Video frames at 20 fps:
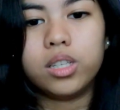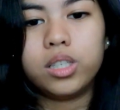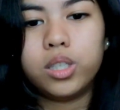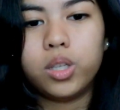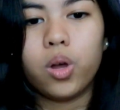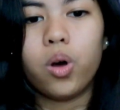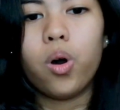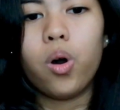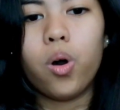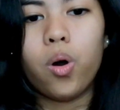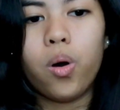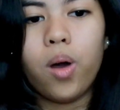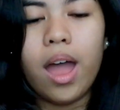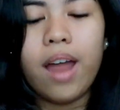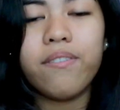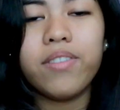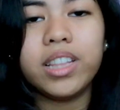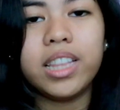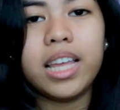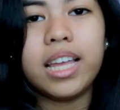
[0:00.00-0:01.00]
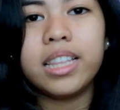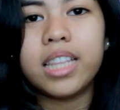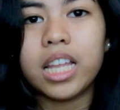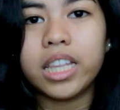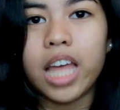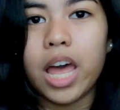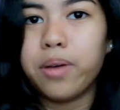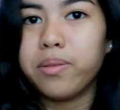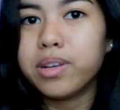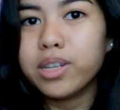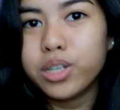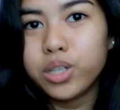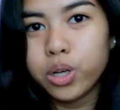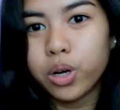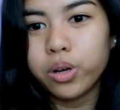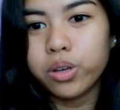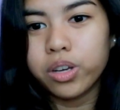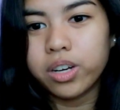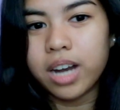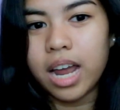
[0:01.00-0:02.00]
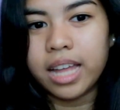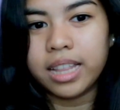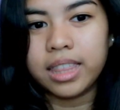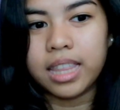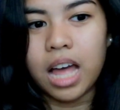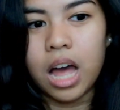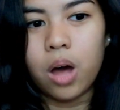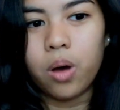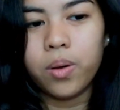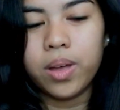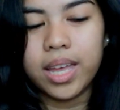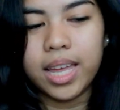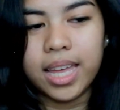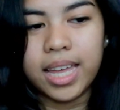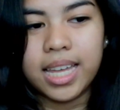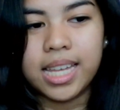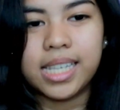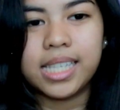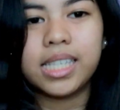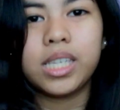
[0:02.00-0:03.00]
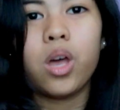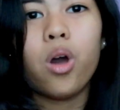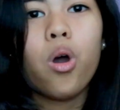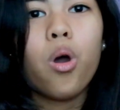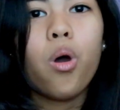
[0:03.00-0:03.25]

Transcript: So, everything that I will show you right now is